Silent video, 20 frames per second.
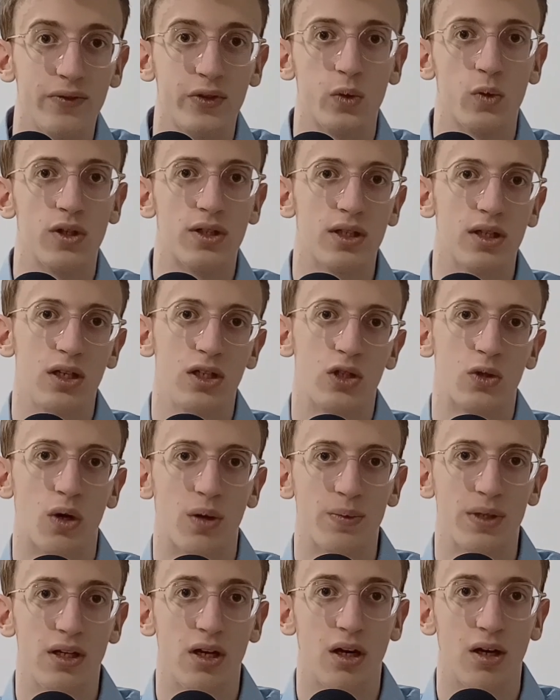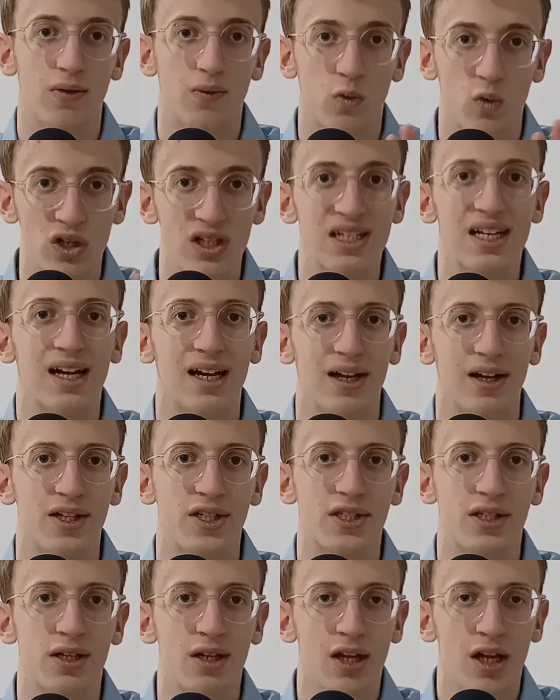of Twitter has dropped in half, which it
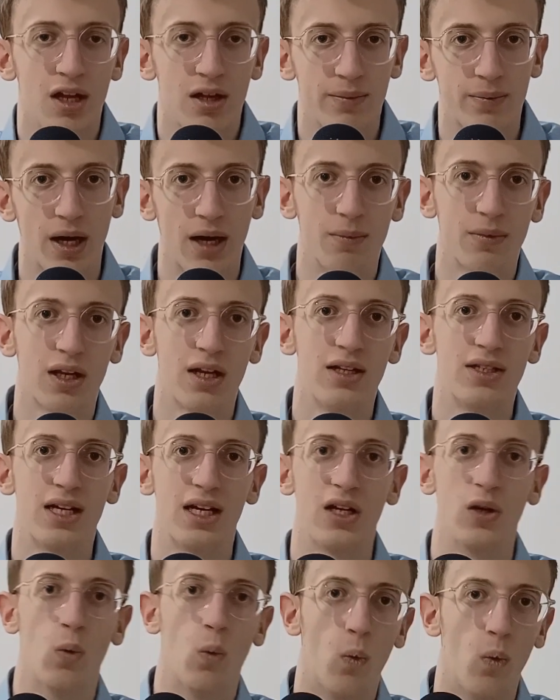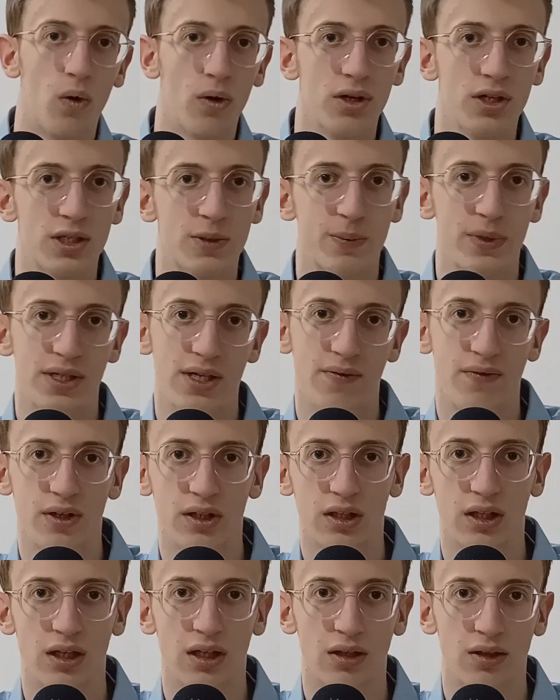has. But I'm going to tell you one
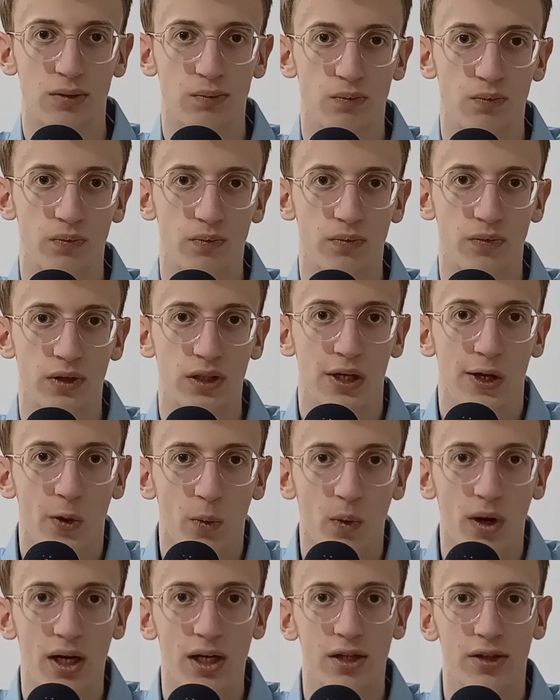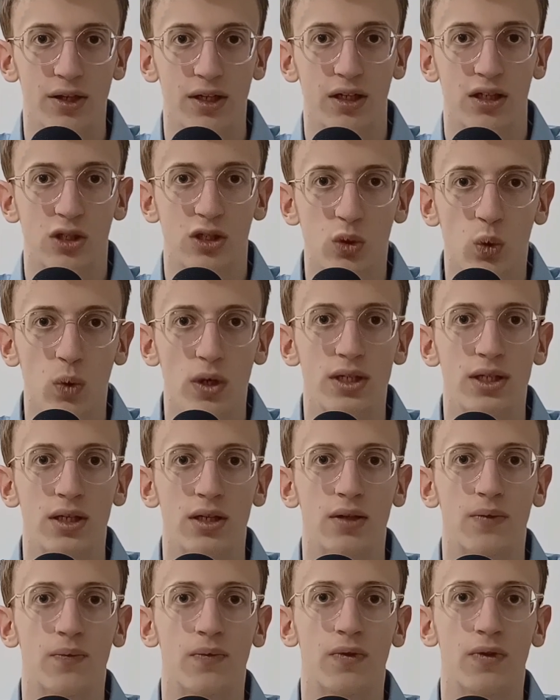specific thing why I think
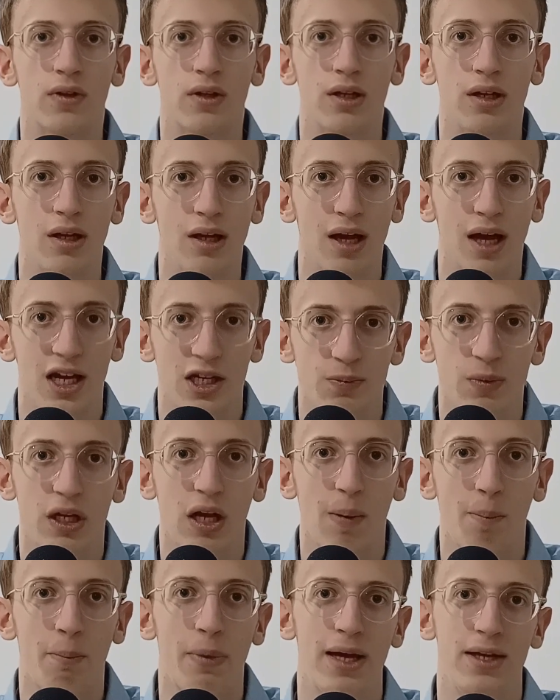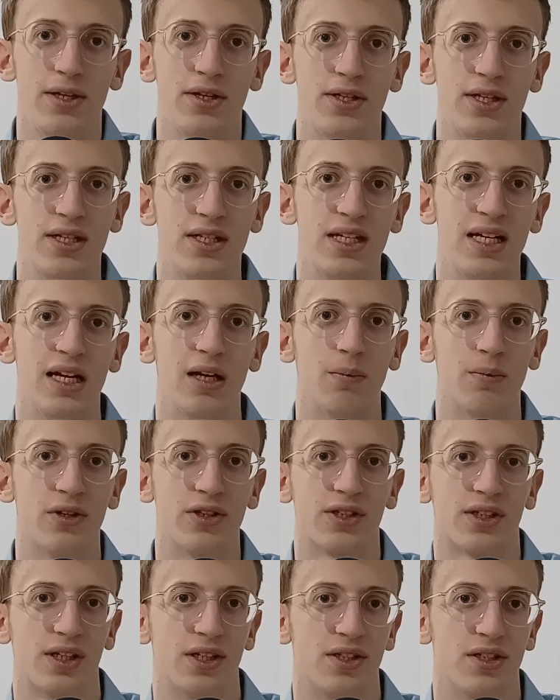Twitter has become better since Elon
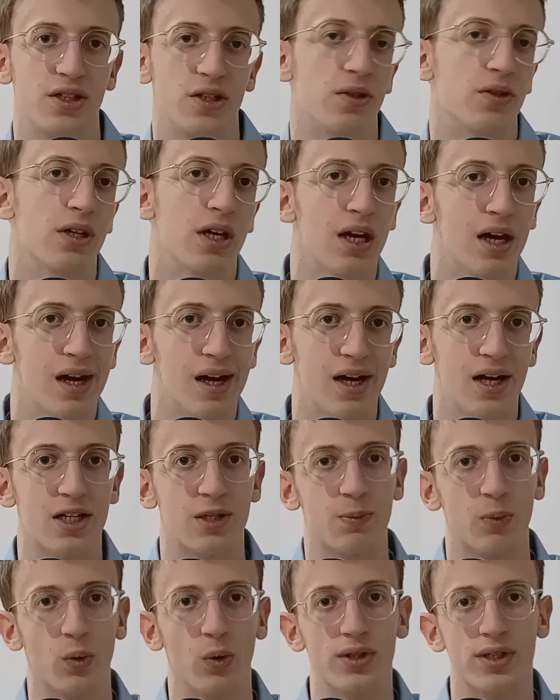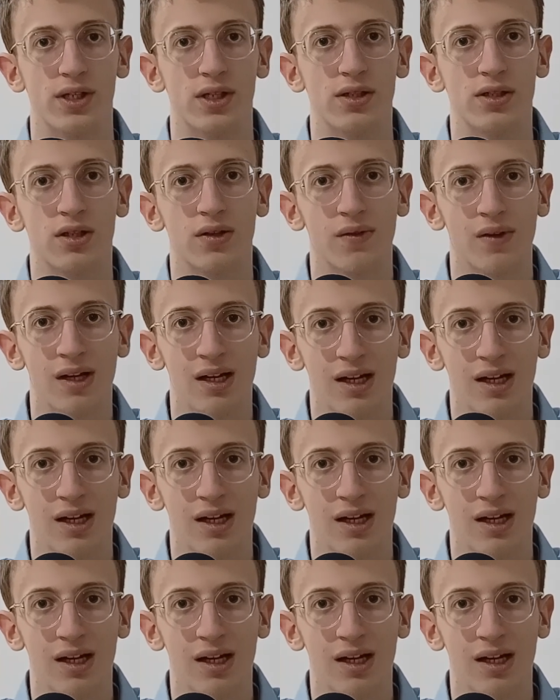Musk has bought it.